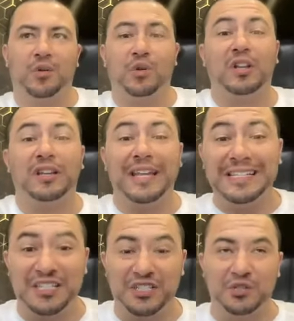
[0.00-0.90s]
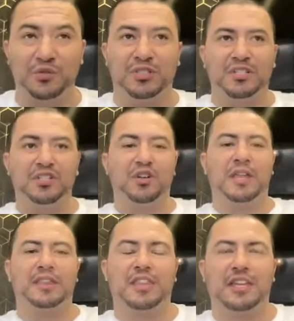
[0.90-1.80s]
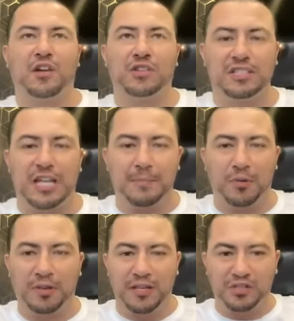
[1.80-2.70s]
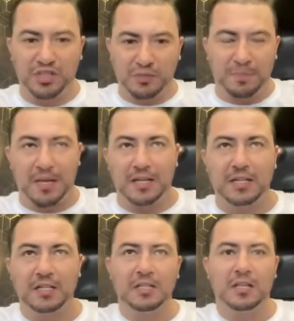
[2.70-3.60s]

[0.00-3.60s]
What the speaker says: the lazy Susan, you know, that thing on the table that you spin.